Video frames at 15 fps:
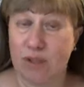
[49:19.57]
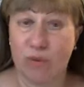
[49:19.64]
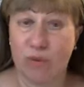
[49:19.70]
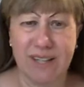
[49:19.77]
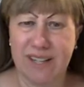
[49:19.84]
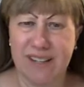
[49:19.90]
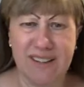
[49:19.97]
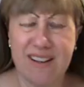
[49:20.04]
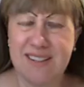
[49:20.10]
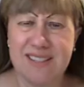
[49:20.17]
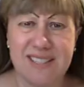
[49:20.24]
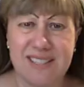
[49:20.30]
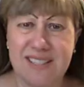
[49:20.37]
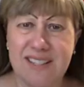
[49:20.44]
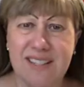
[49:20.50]
We
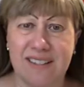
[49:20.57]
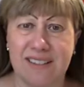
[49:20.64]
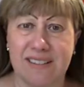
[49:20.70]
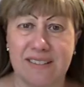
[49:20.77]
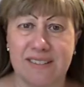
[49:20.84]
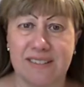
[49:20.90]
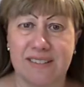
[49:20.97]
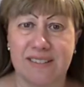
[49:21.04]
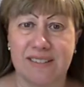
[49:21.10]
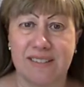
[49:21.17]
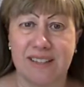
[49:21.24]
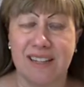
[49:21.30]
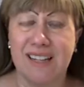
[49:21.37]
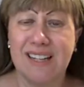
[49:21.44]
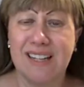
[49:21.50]
cannot see
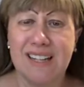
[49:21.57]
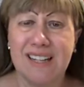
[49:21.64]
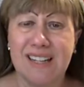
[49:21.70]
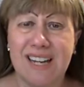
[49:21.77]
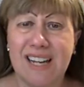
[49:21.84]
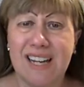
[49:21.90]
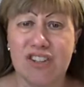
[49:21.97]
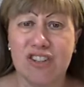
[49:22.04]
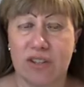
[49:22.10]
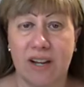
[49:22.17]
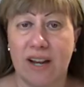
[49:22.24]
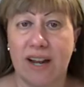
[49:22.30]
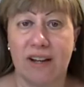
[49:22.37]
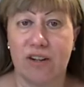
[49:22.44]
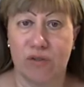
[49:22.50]
an inch
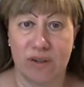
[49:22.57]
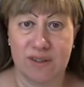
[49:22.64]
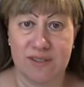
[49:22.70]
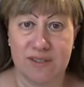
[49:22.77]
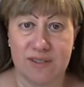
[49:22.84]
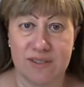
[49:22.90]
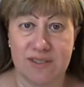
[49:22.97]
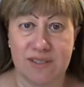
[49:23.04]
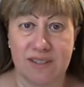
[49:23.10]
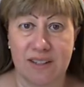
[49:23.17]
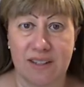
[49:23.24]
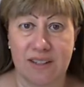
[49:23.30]
ahead of us